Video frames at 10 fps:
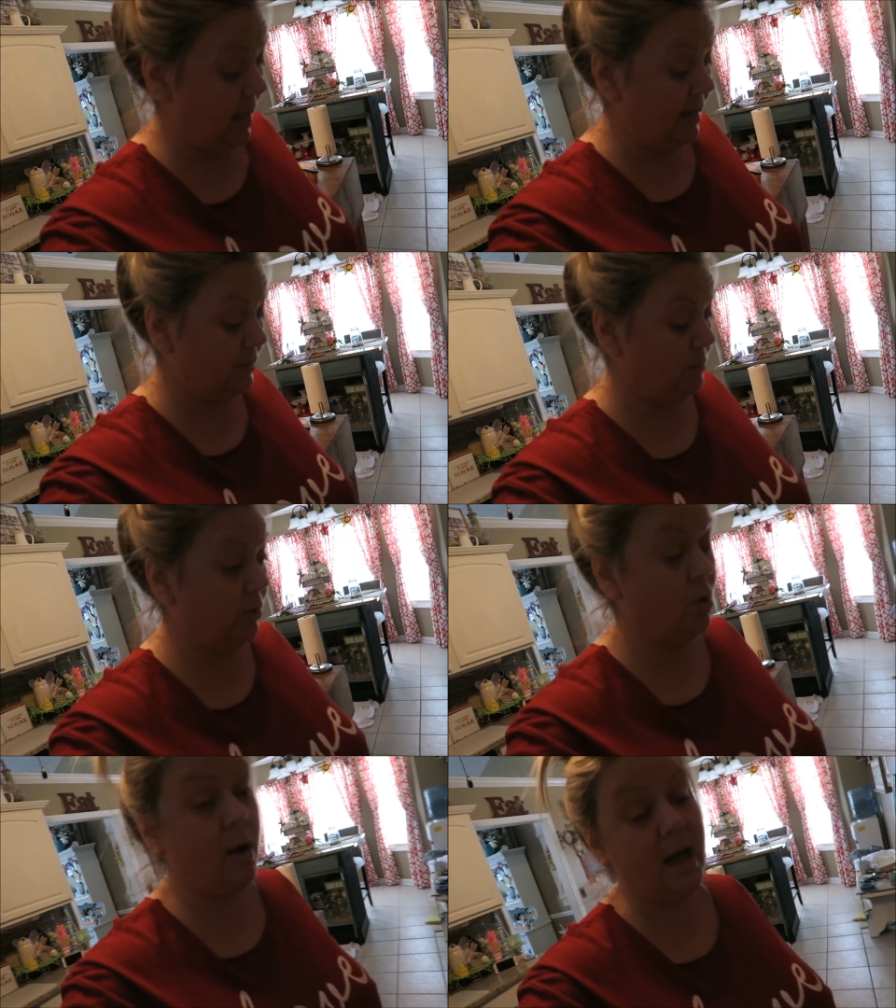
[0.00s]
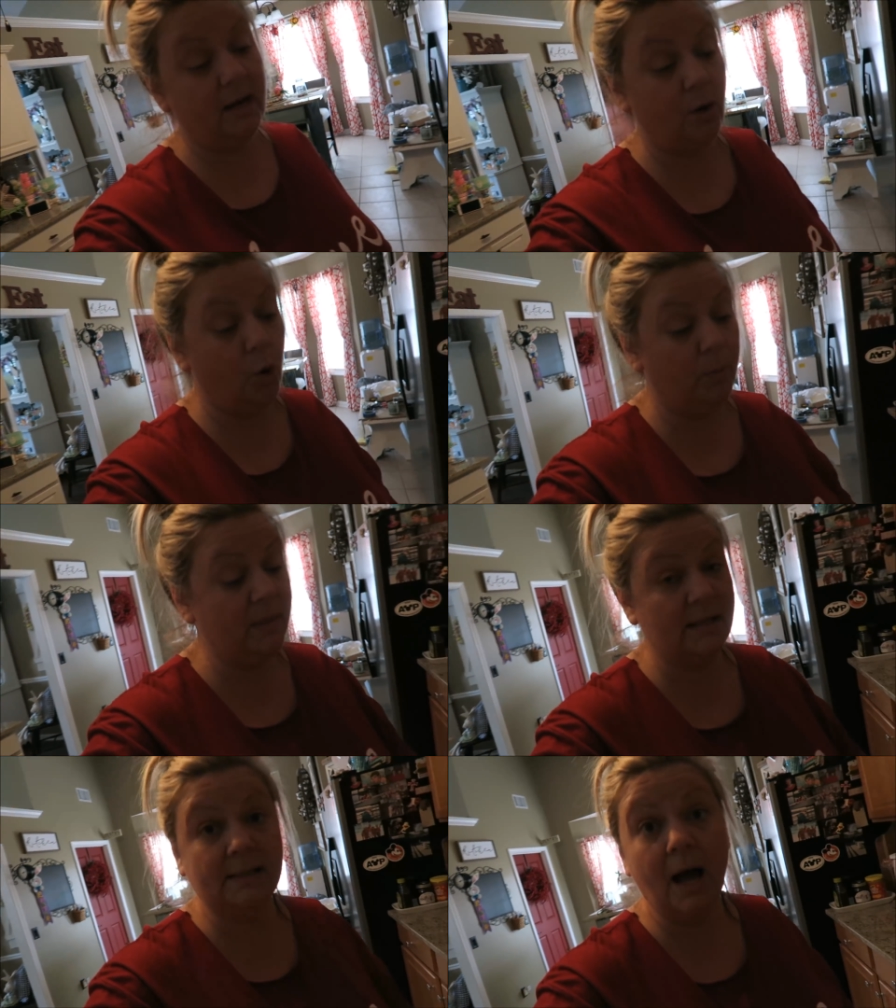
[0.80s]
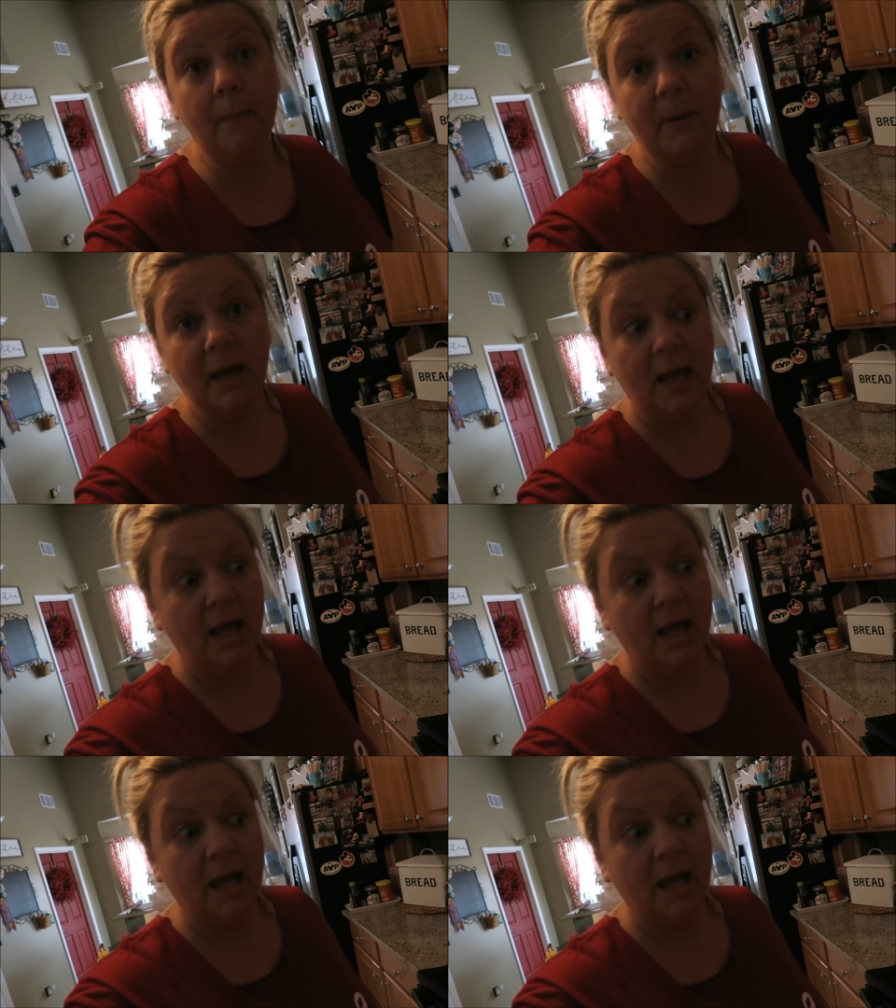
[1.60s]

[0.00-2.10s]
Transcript: like. So I'm gonna go ahead and open this up